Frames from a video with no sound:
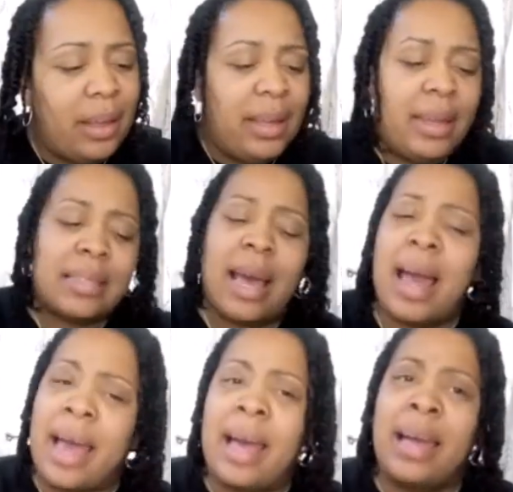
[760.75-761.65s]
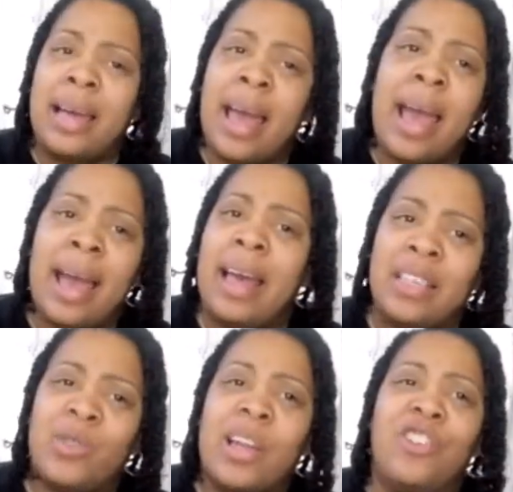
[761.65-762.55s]
His high ass
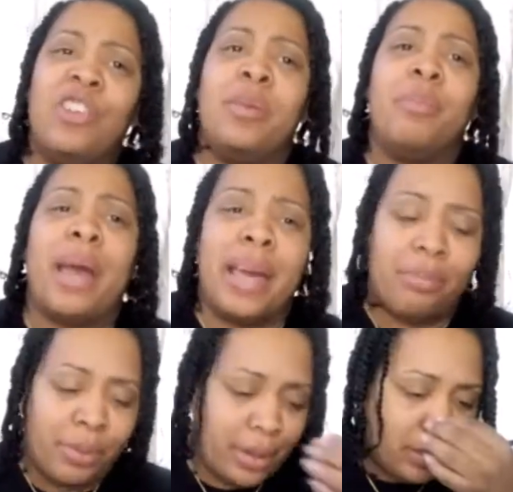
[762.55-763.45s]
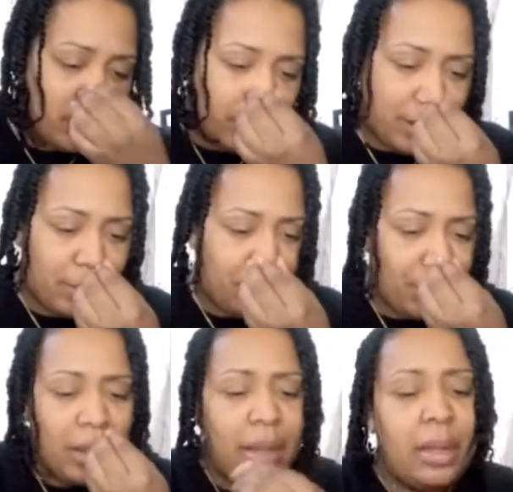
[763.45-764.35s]
try to jump bad at press, right?
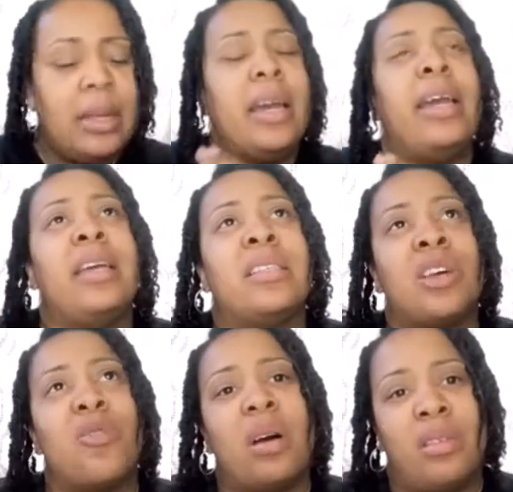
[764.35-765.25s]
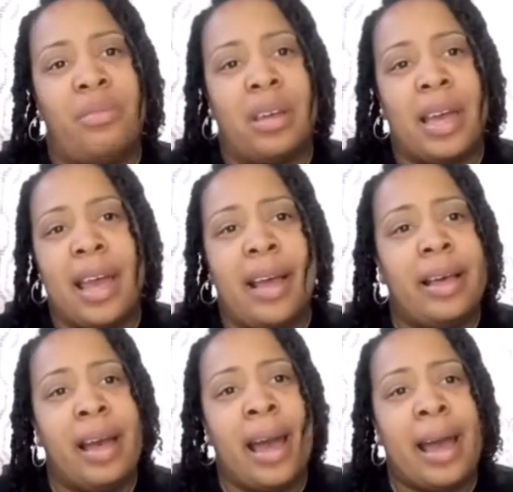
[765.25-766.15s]
He so motherfucking
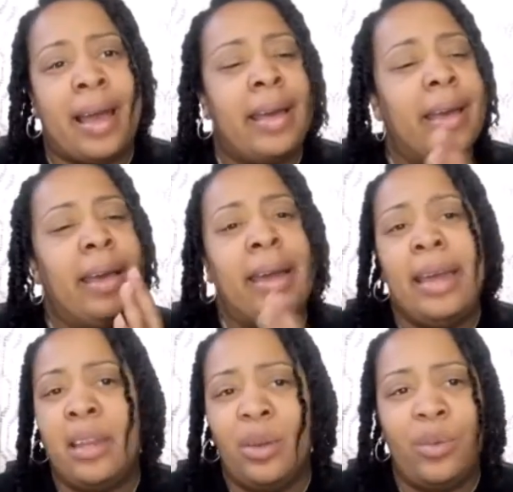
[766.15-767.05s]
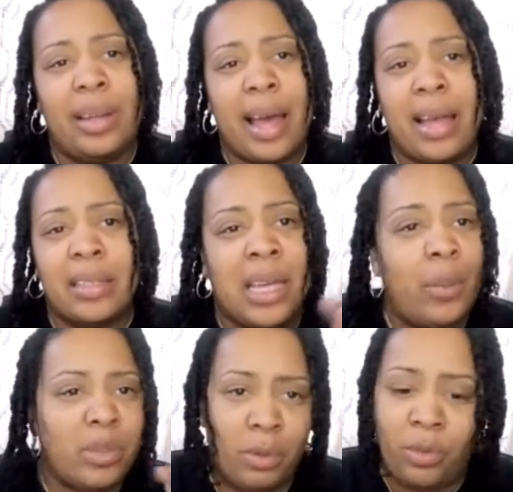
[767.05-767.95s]
high. He didn't realize that he
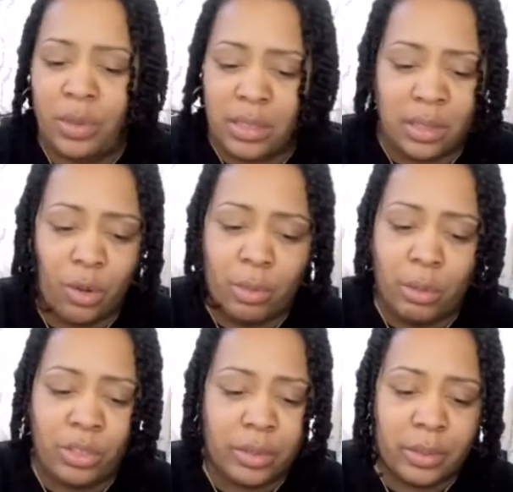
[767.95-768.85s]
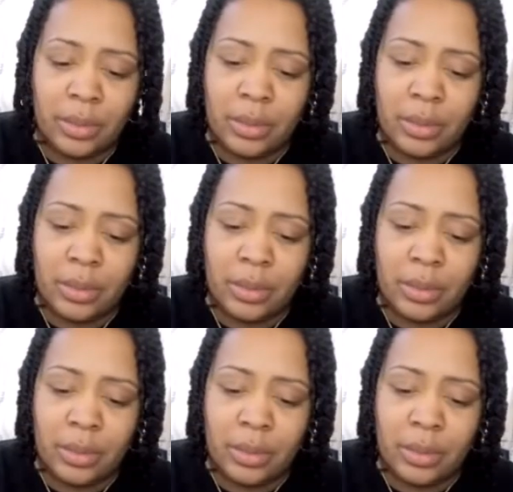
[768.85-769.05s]
was moving in slow motion.